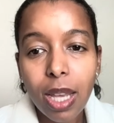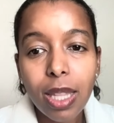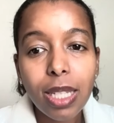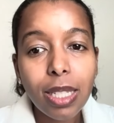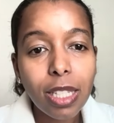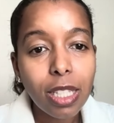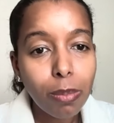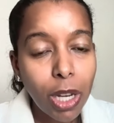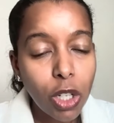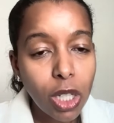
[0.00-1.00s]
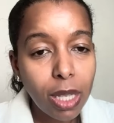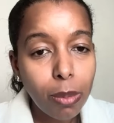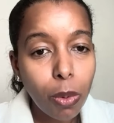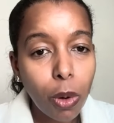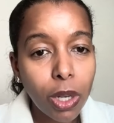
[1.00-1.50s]
This is especially
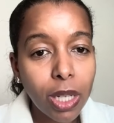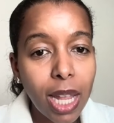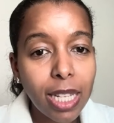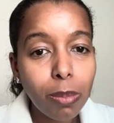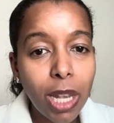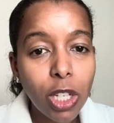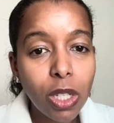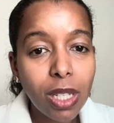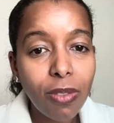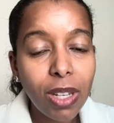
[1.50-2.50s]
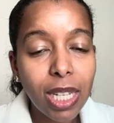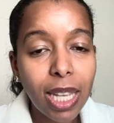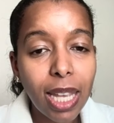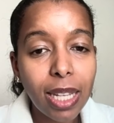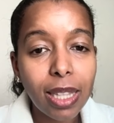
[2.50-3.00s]
important as patients have
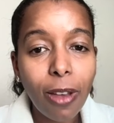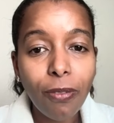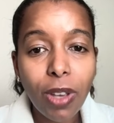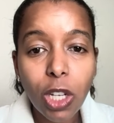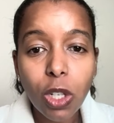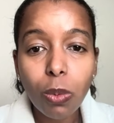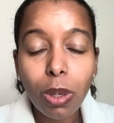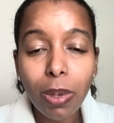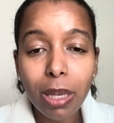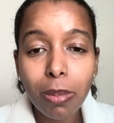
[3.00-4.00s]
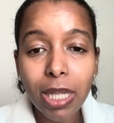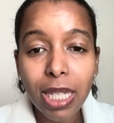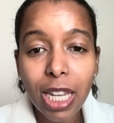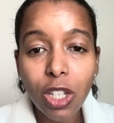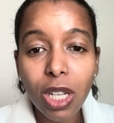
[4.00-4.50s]
indicated that facial
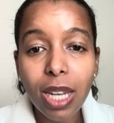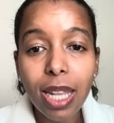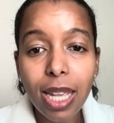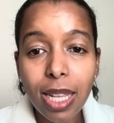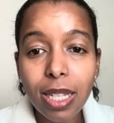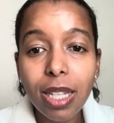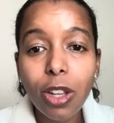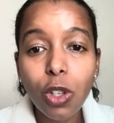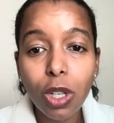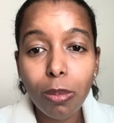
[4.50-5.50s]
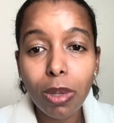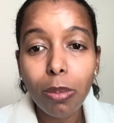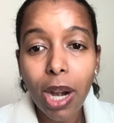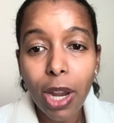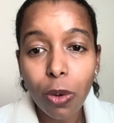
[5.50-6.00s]
repigmentation is a treatment
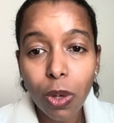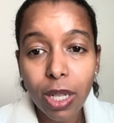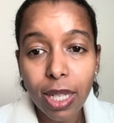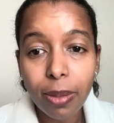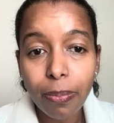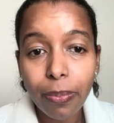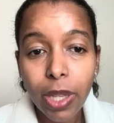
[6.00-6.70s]
priority.